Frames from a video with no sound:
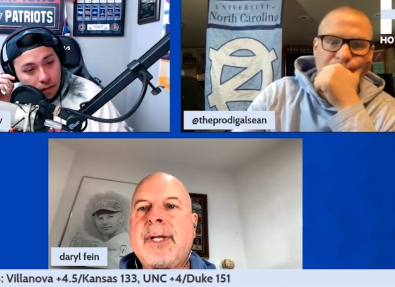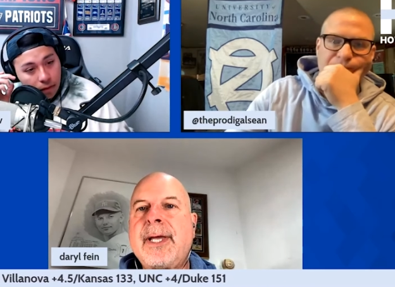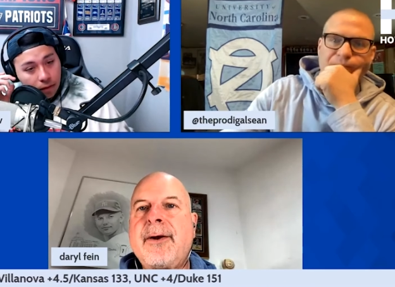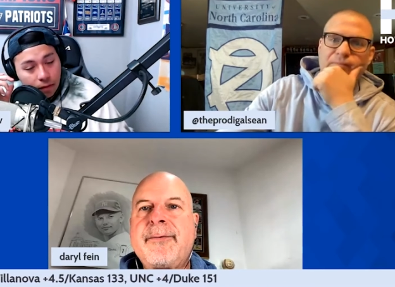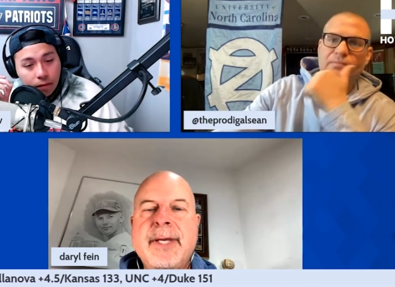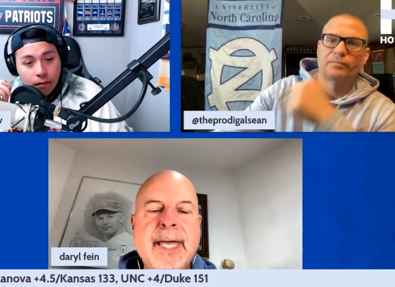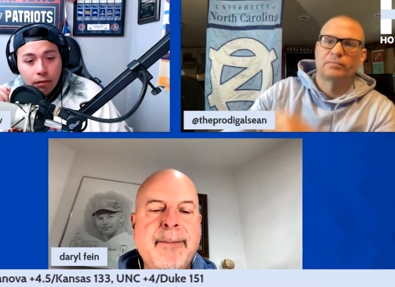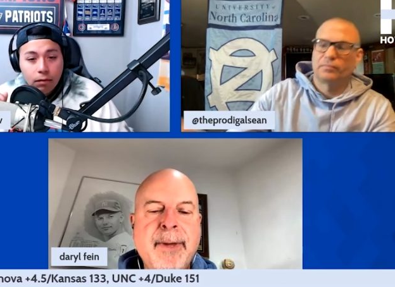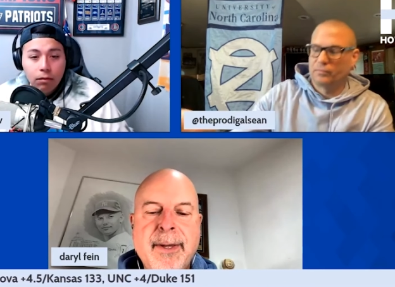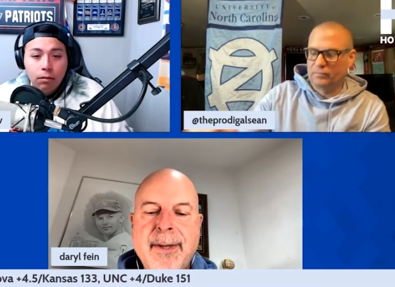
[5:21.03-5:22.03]
Speaker 1: so I laid off the
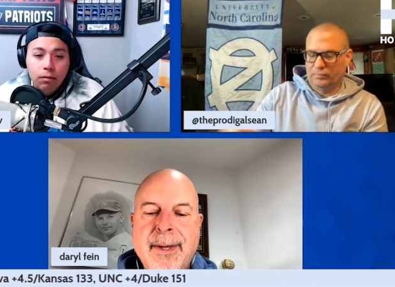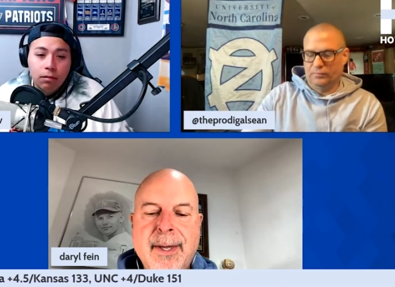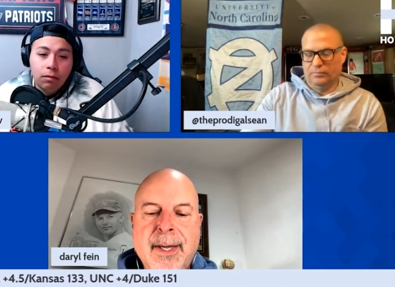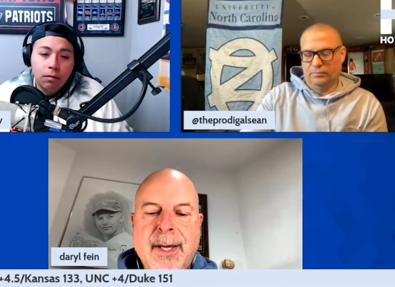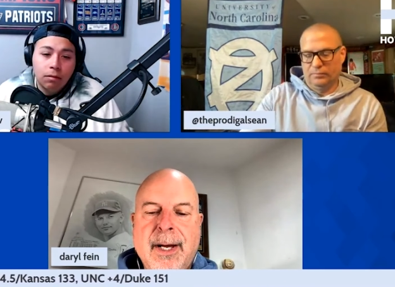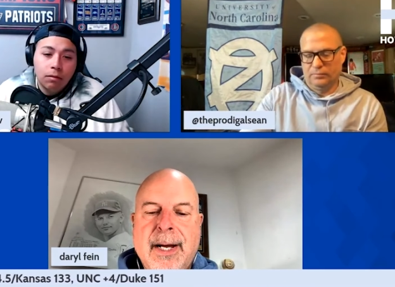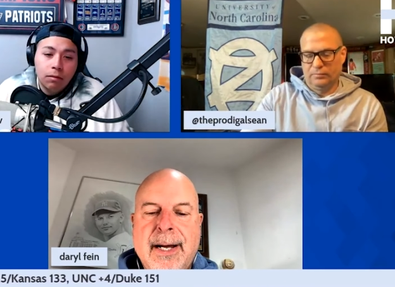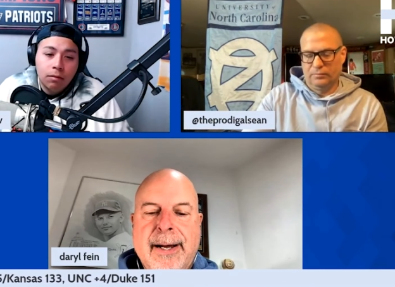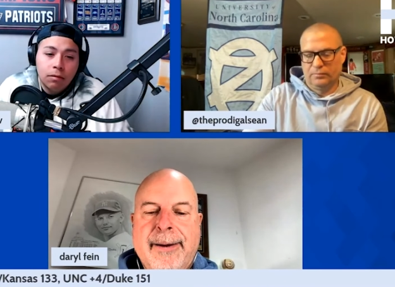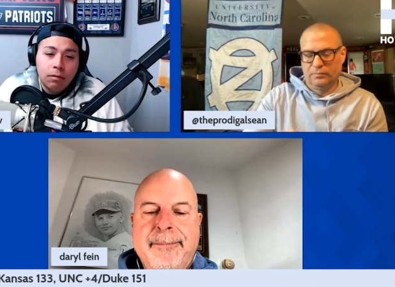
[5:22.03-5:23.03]
game.
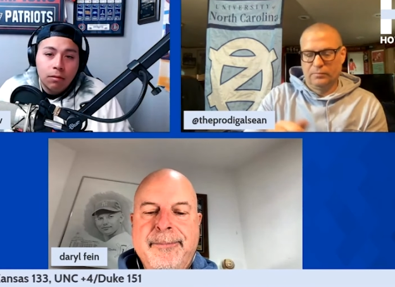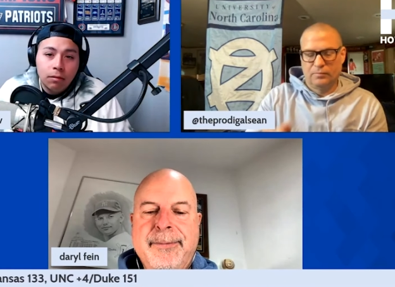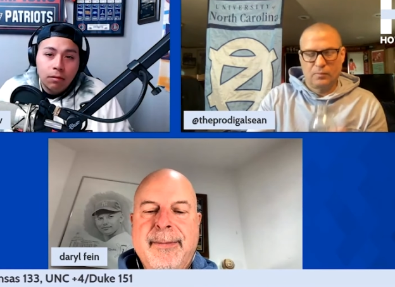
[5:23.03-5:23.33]
Um,